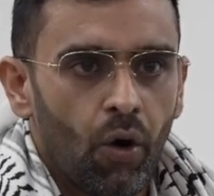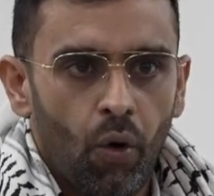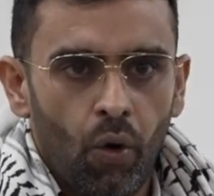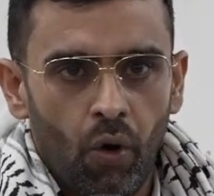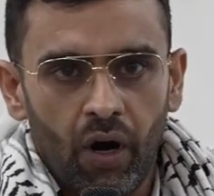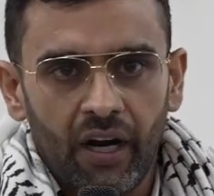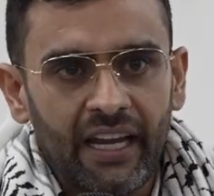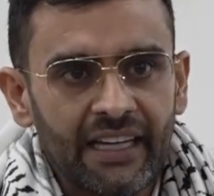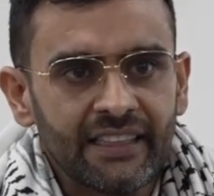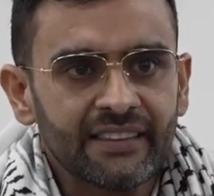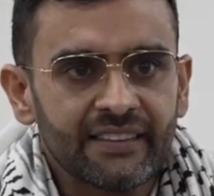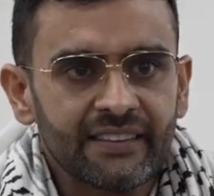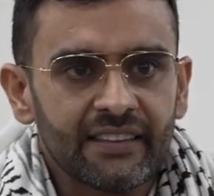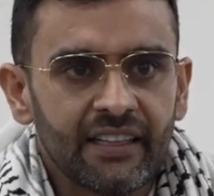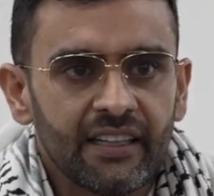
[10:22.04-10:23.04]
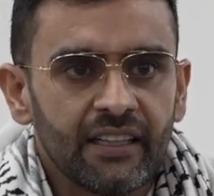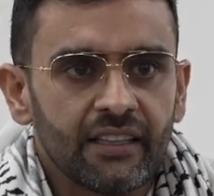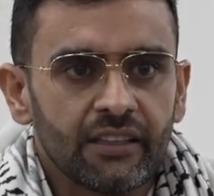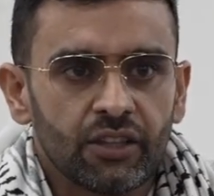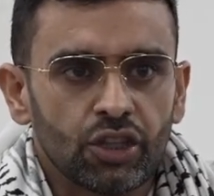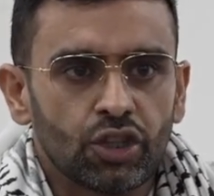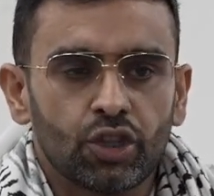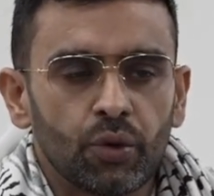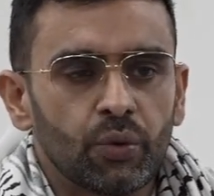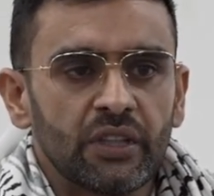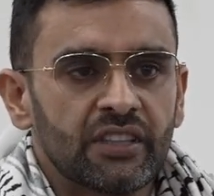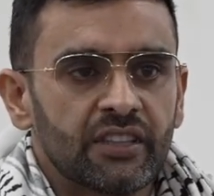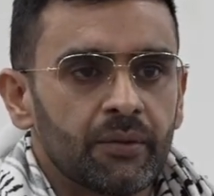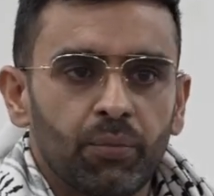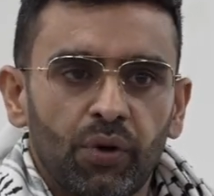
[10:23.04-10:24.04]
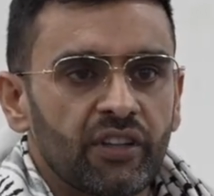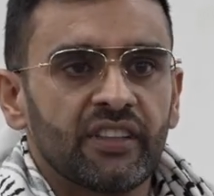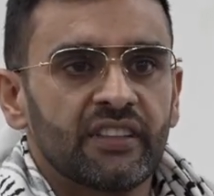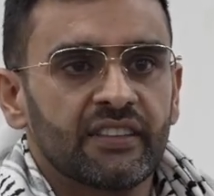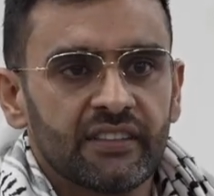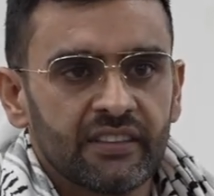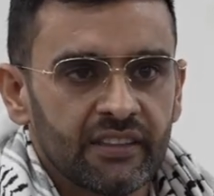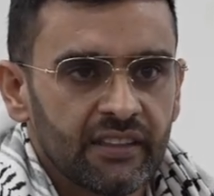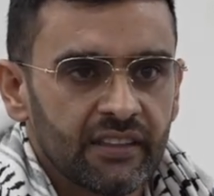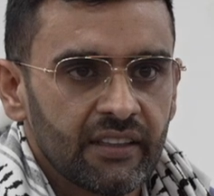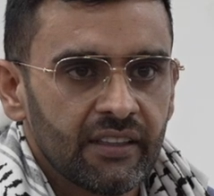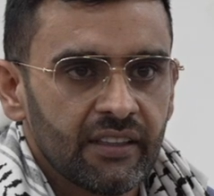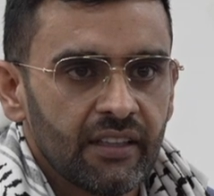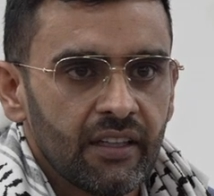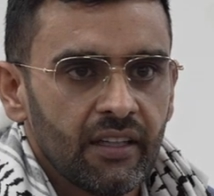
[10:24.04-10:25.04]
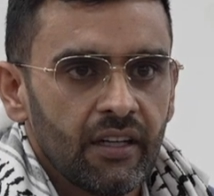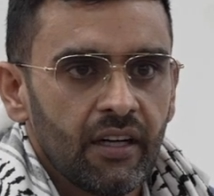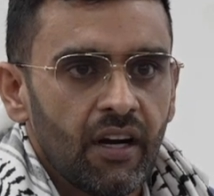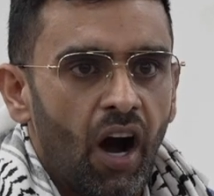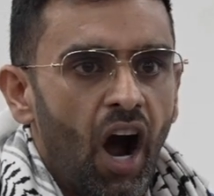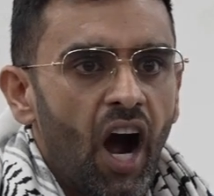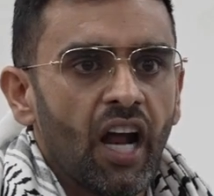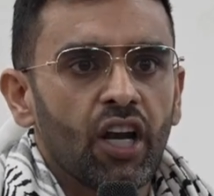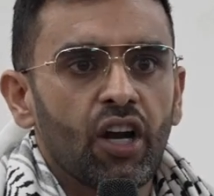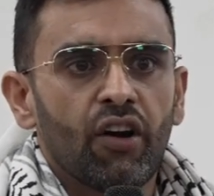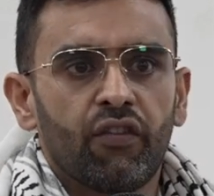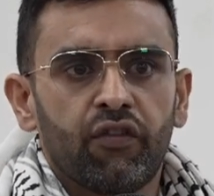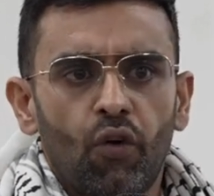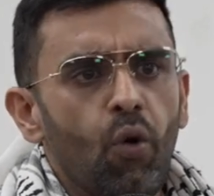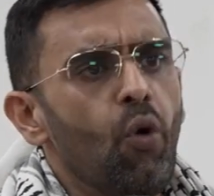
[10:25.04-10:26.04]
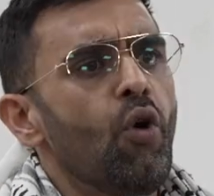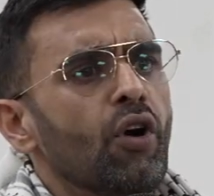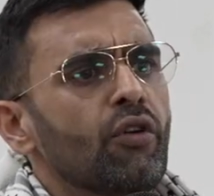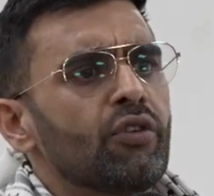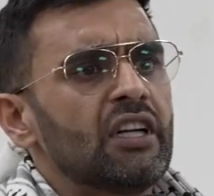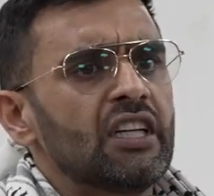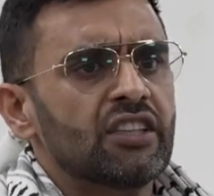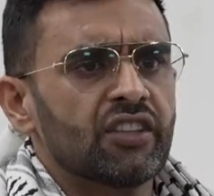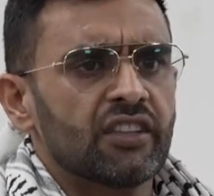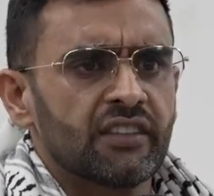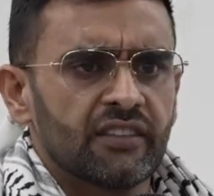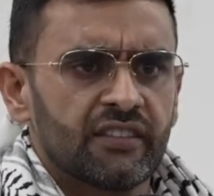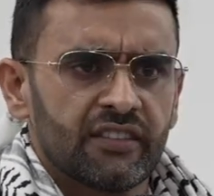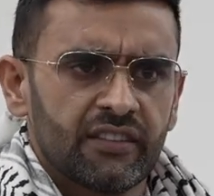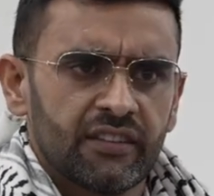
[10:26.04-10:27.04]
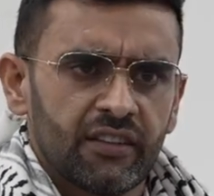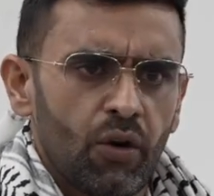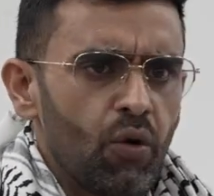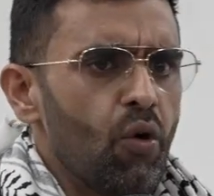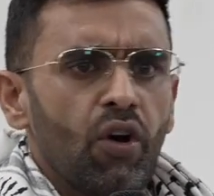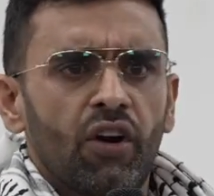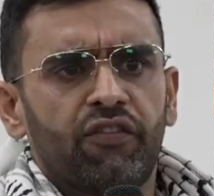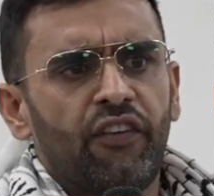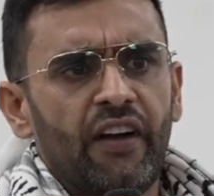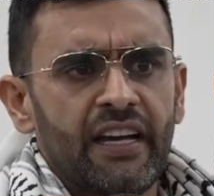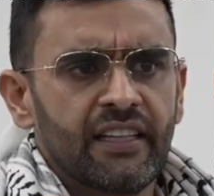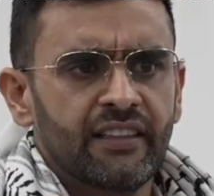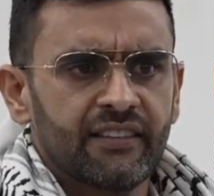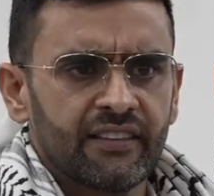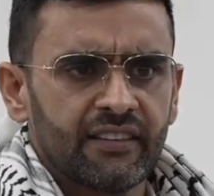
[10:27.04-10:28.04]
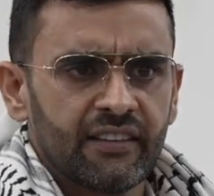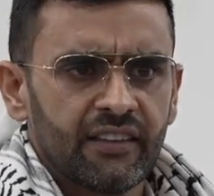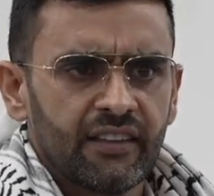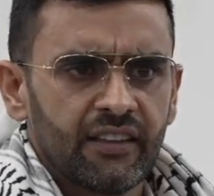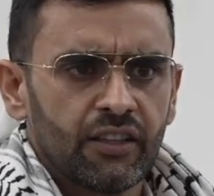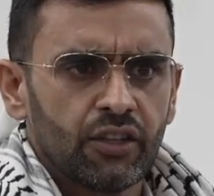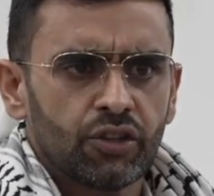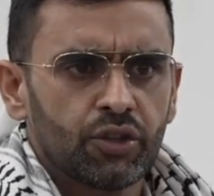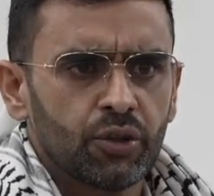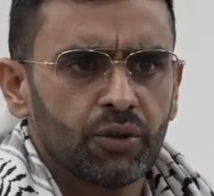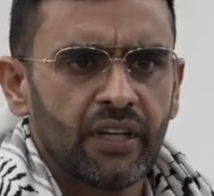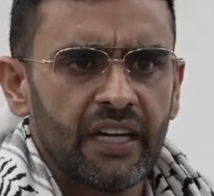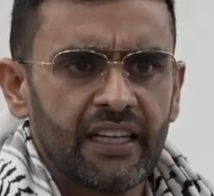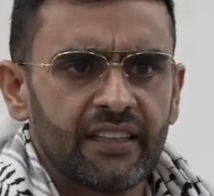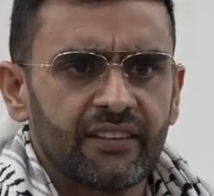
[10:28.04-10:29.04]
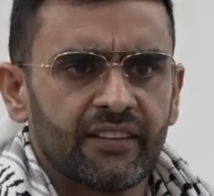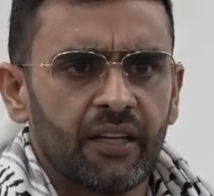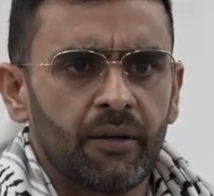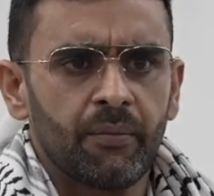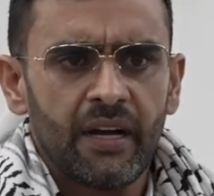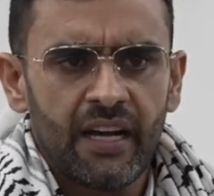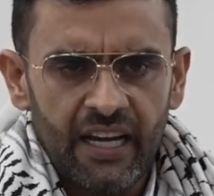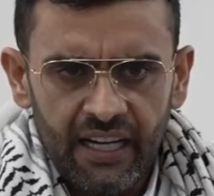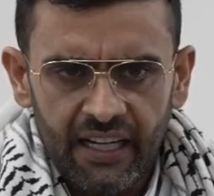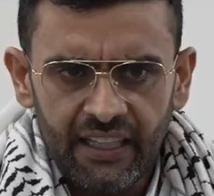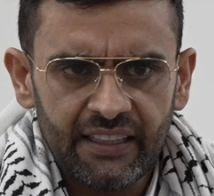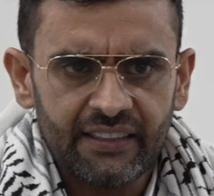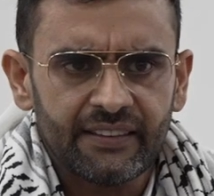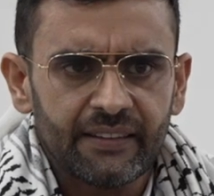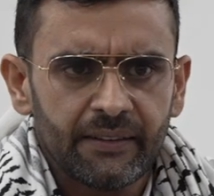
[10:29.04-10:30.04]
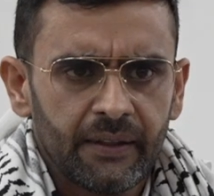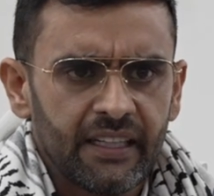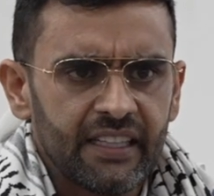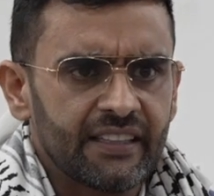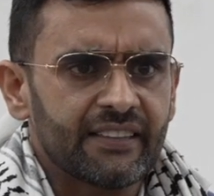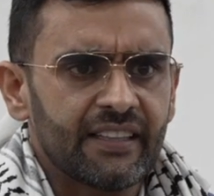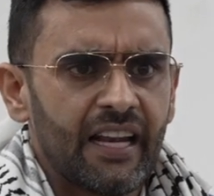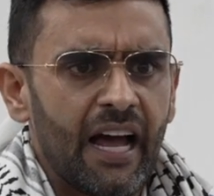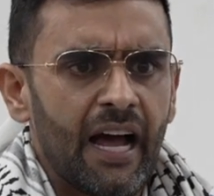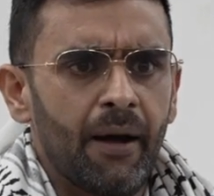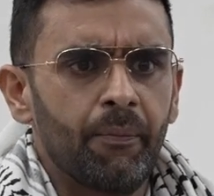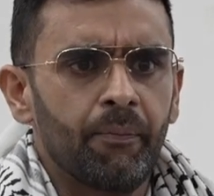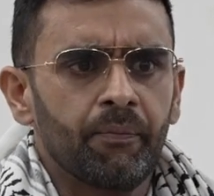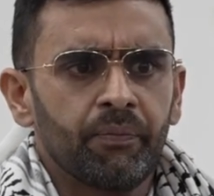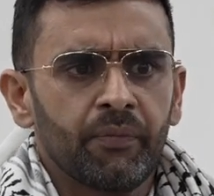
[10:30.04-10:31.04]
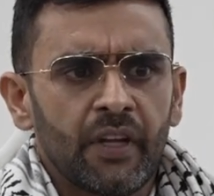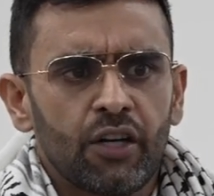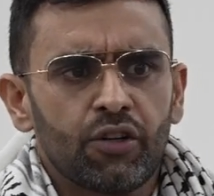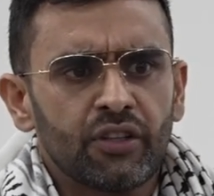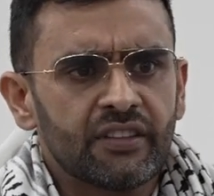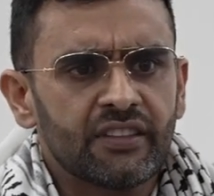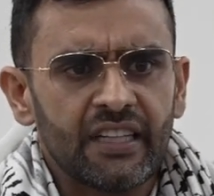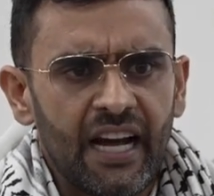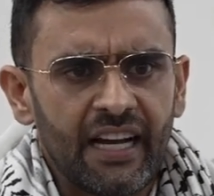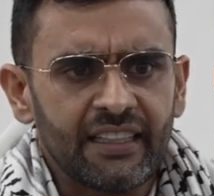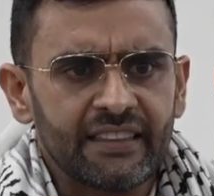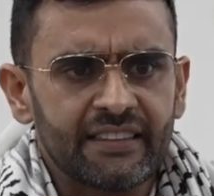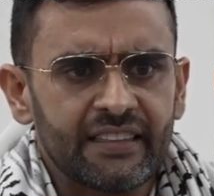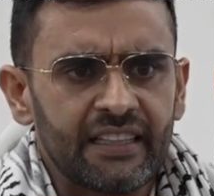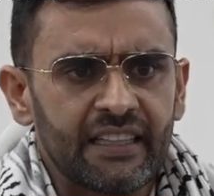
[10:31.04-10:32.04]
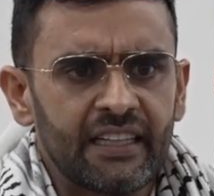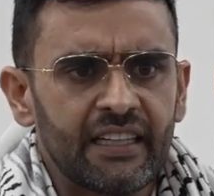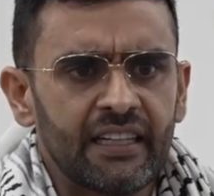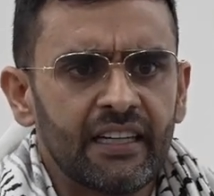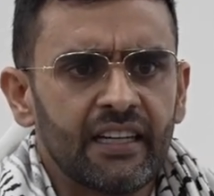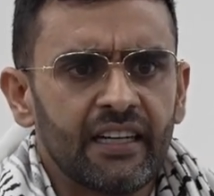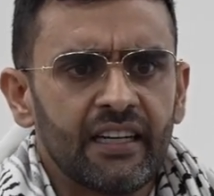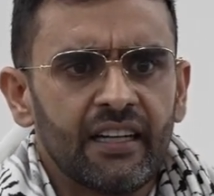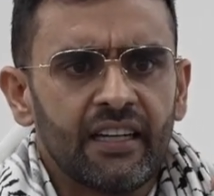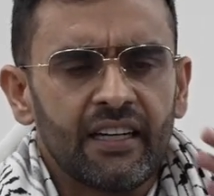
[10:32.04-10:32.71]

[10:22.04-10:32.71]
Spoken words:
or against the Jewish brothers. I love all religions, all faiths, Judaism, Islam, Christianity,